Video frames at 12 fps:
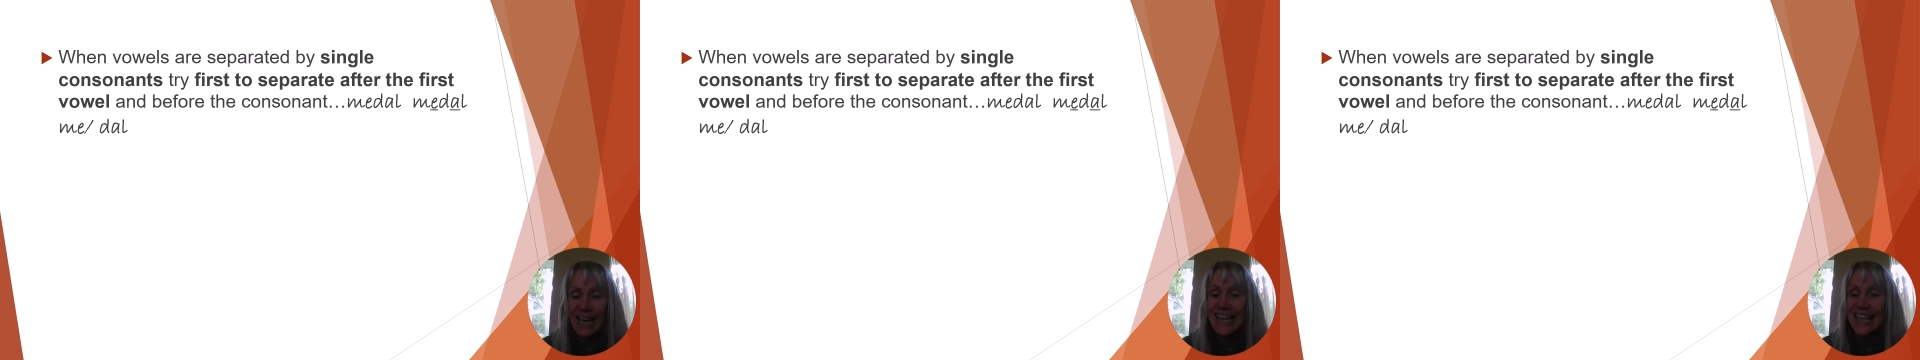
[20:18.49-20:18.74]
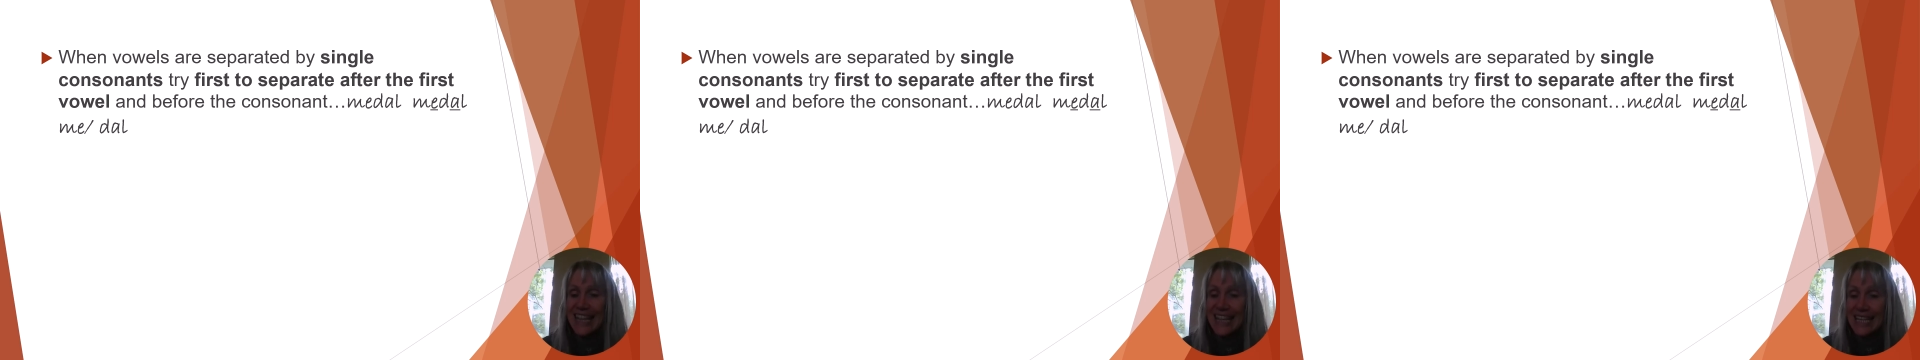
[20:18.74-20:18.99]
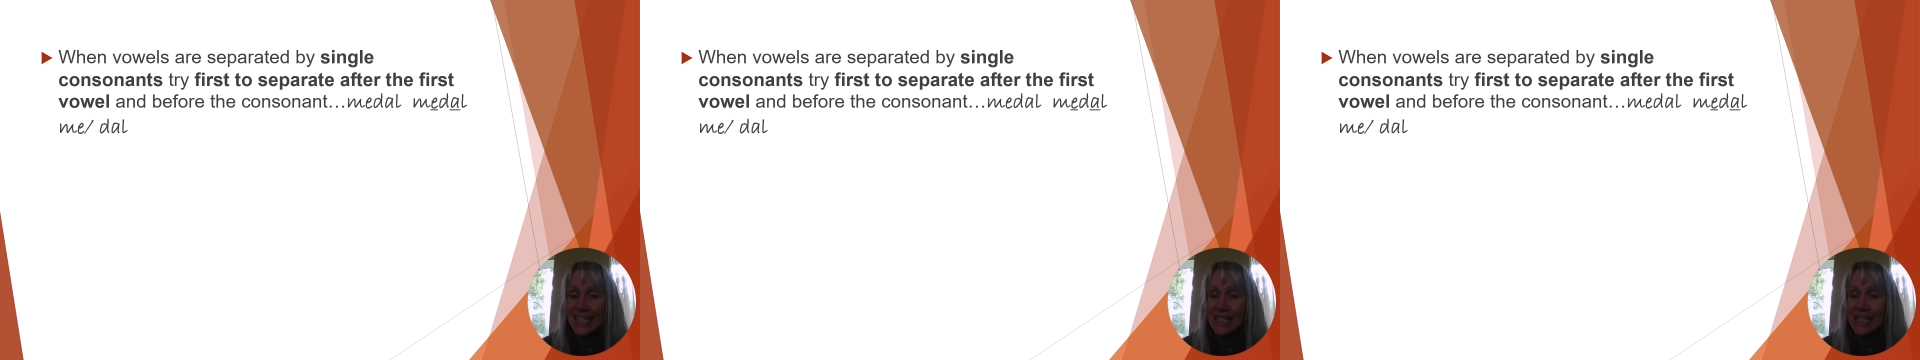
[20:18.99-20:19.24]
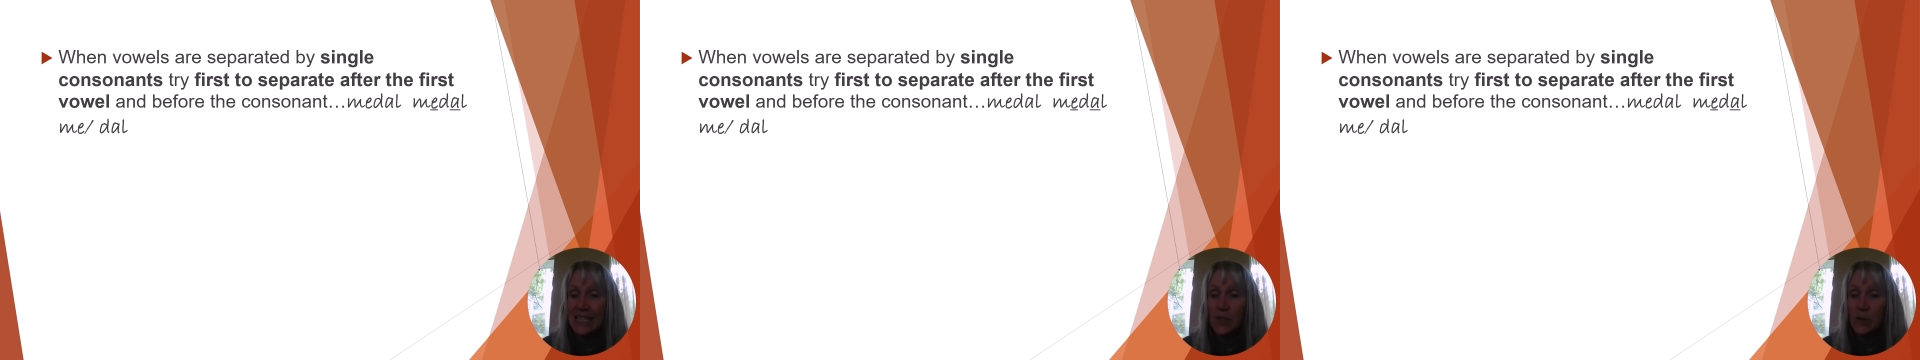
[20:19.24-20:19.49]
This
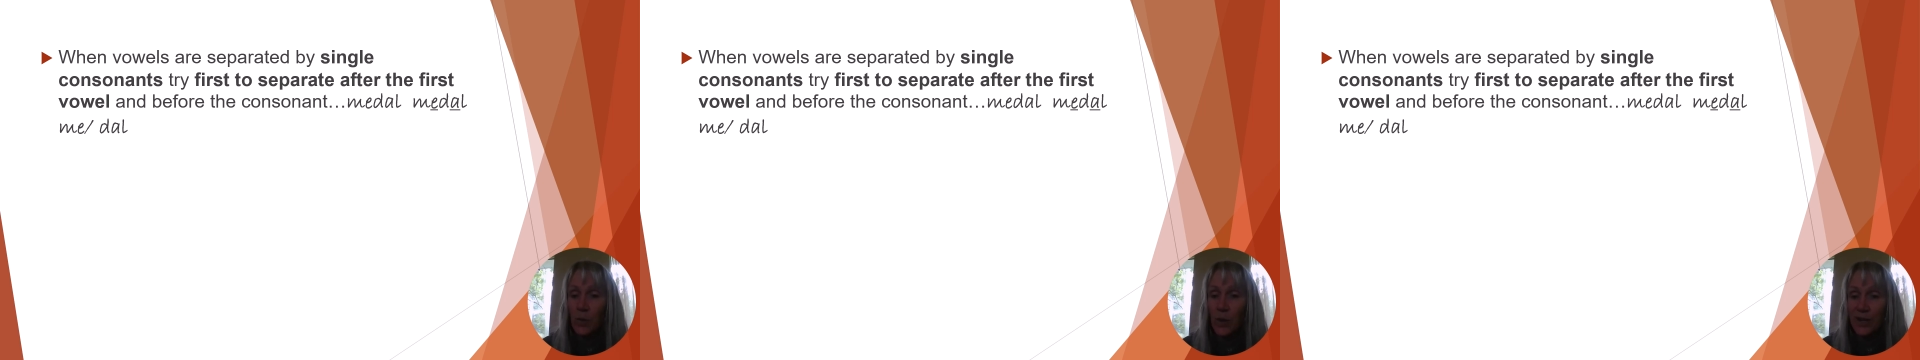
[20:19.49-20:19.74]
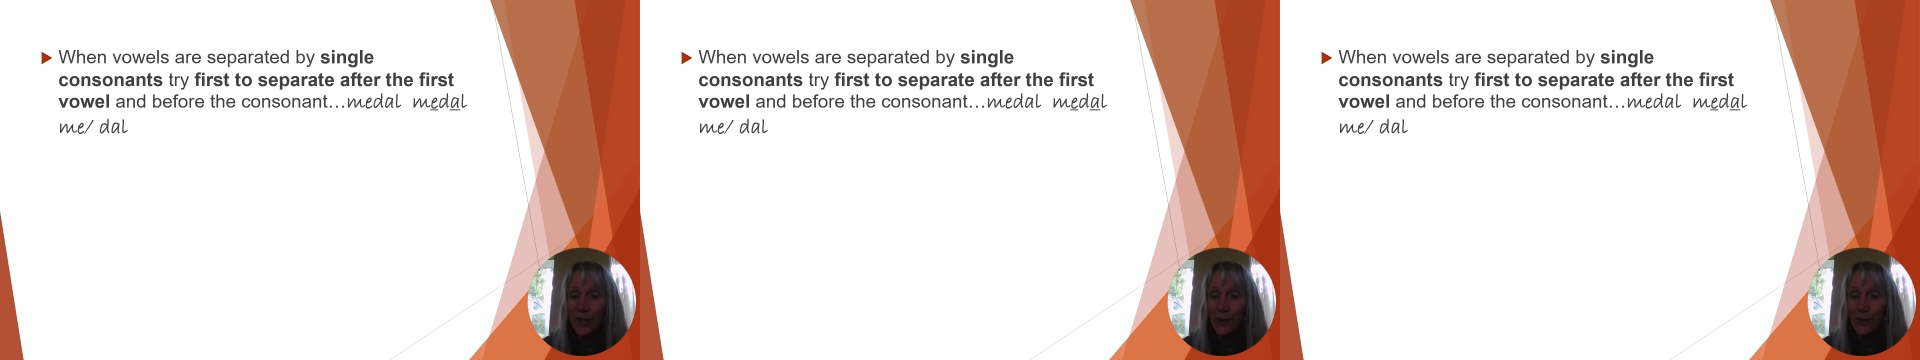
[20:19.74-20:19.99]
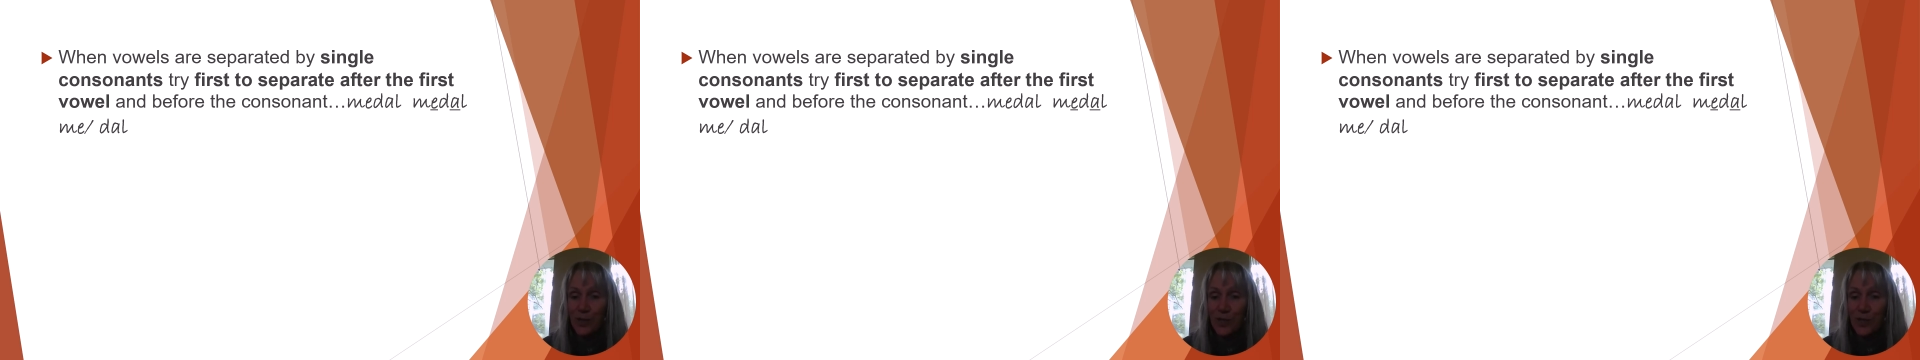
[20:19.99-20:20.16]
is one of those